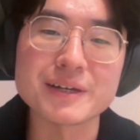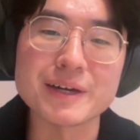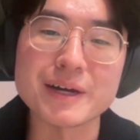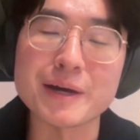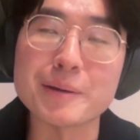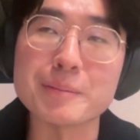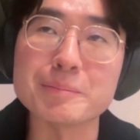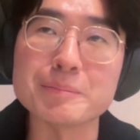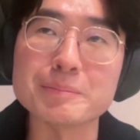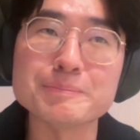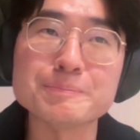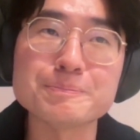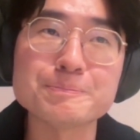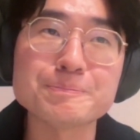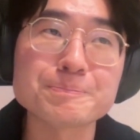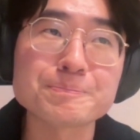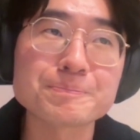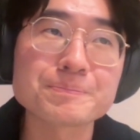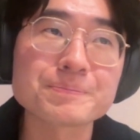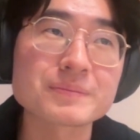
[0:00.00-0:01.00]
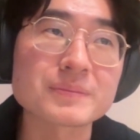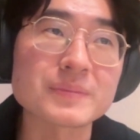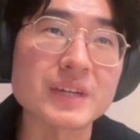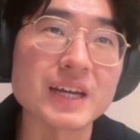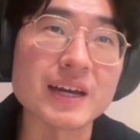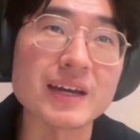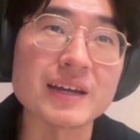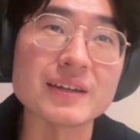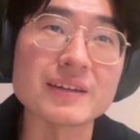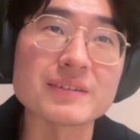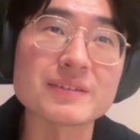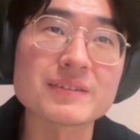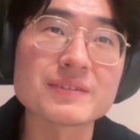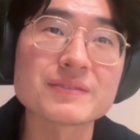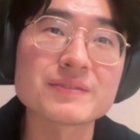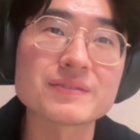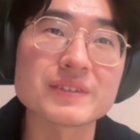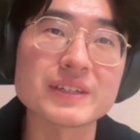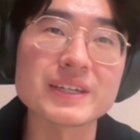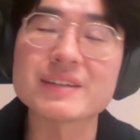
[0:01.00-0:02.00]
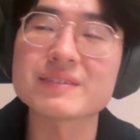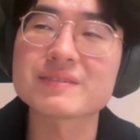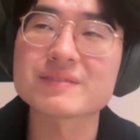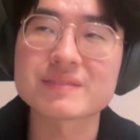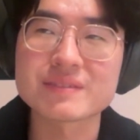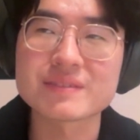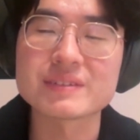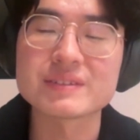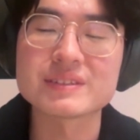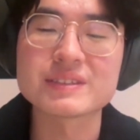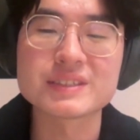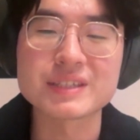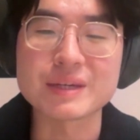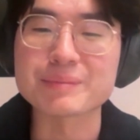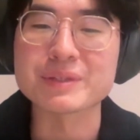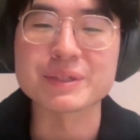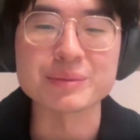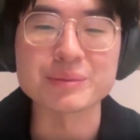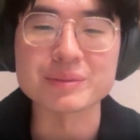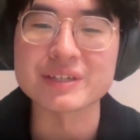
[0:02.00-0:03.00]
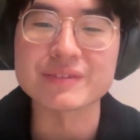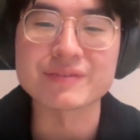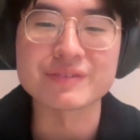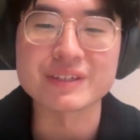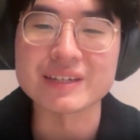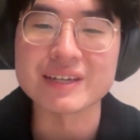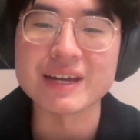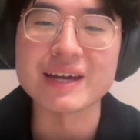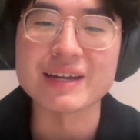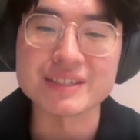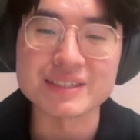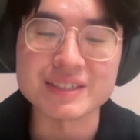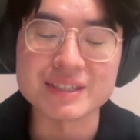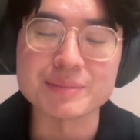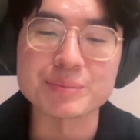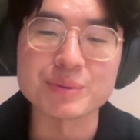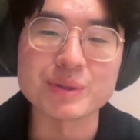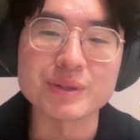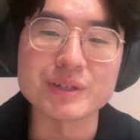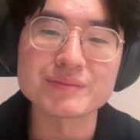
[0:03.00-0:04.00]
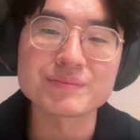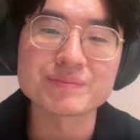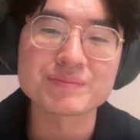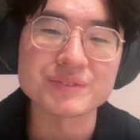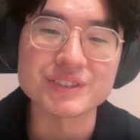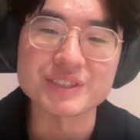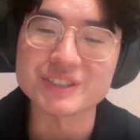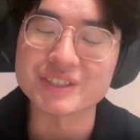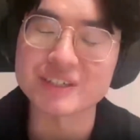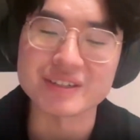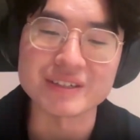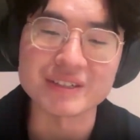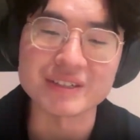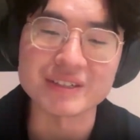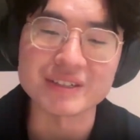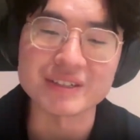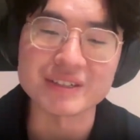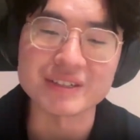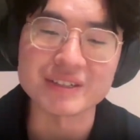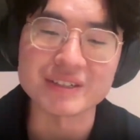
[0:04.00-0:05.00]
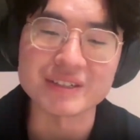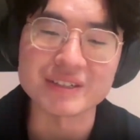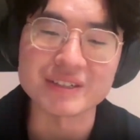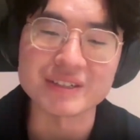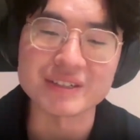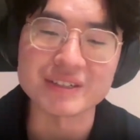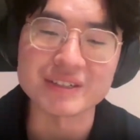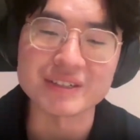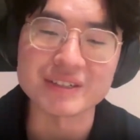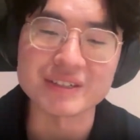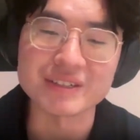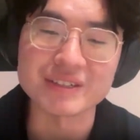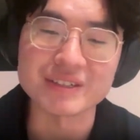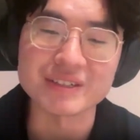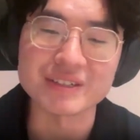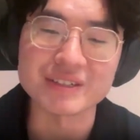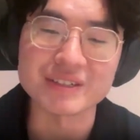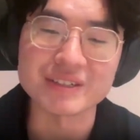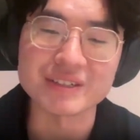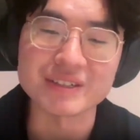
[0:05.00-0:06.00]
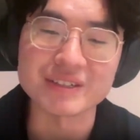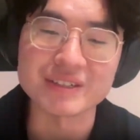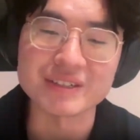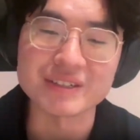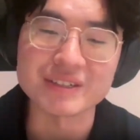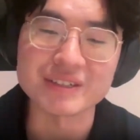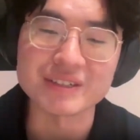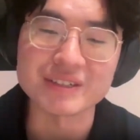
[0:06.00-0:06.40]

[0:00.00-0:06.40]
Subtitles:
and yeah, something will definitely land at some point. You just got to keep going, keep moving.